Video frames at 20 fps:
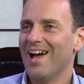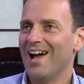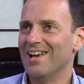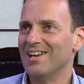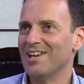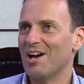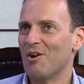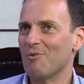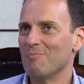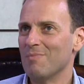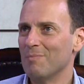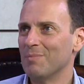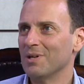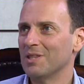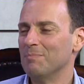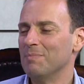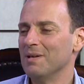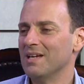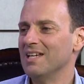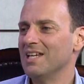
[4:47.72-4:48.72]
And I remember
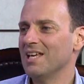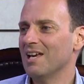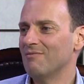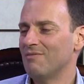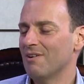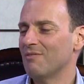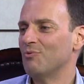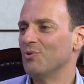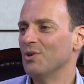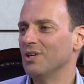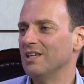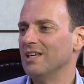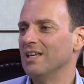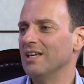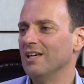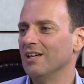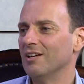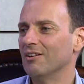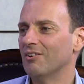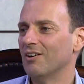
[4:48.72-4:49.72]
at the beginning of every
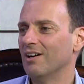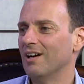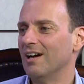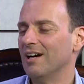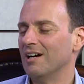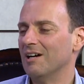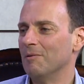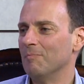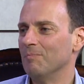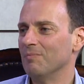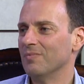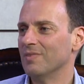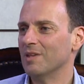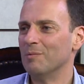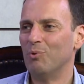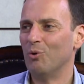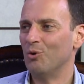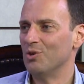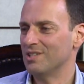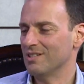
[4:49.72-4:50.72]
year,
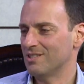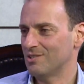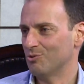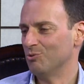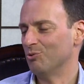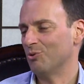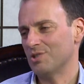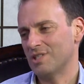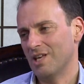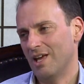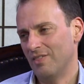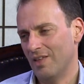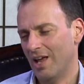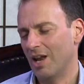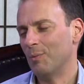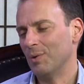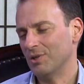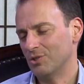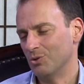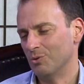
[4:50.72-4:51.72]
the boys at school, because
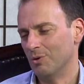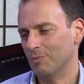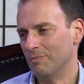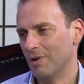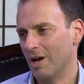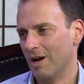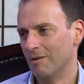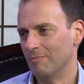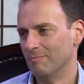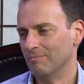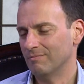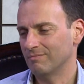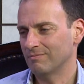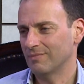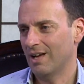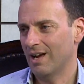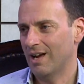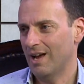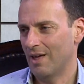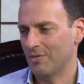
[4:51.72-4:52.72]
then I went to
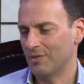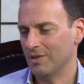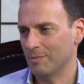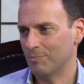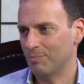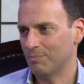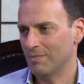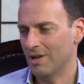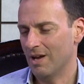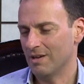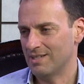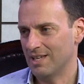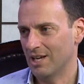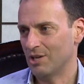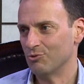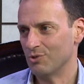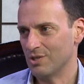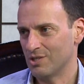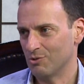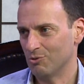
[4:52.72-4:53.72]
a Catholic
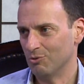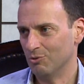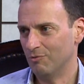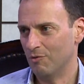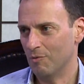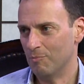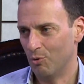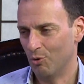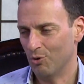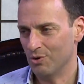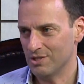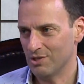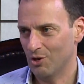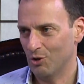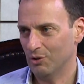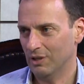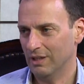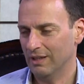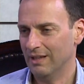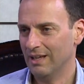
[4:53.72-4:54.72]
secondary school for boys
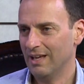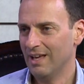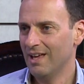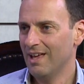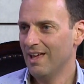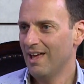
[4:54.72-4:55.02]
only.